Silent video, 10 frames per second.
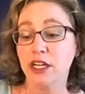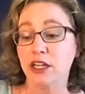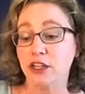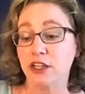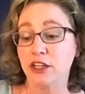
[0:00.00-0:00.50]

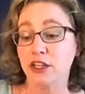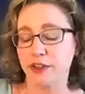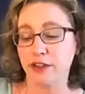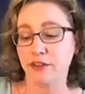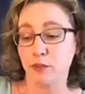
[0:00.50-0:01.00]

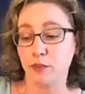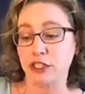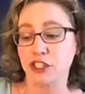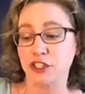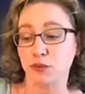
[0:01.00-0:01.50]
conservative,
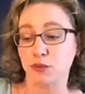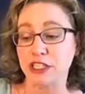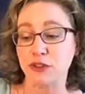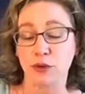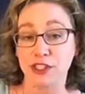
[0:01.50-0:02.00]
precious
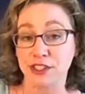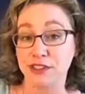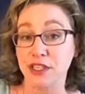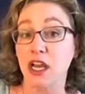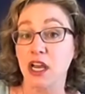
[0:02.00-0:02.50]
resources
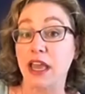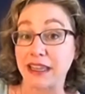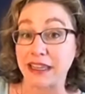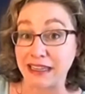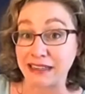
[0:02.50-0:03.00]

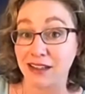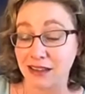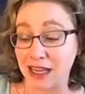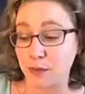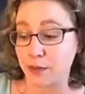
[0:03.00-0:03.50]
in
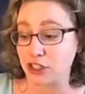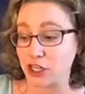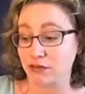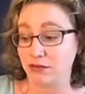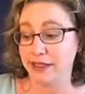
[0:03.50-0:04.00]

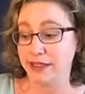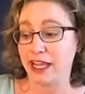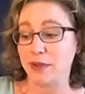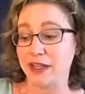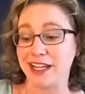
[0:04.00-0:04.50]
collaboration, and
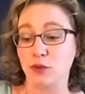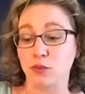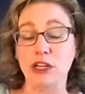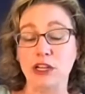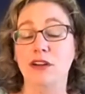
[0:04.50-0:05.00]
maintain
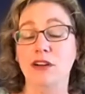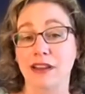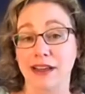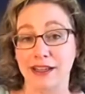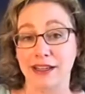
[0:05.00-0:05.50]
real
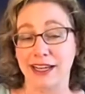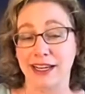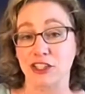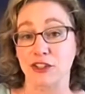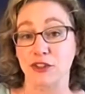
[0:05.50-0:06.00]

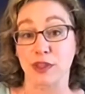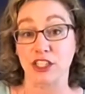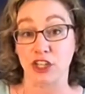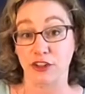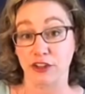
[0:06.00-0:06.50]
connections with each
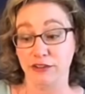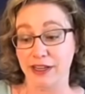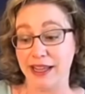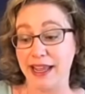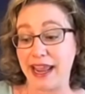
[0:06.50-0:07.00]
other
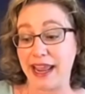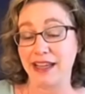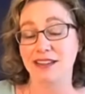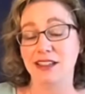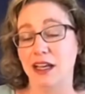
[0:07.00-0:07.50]

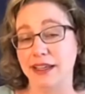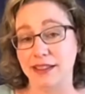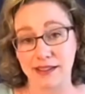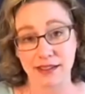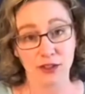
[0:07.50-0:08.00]
and
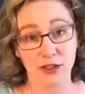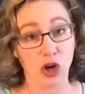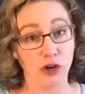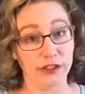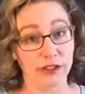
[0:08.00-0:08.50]
clients
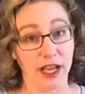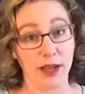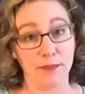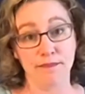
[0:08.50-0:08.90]
over time.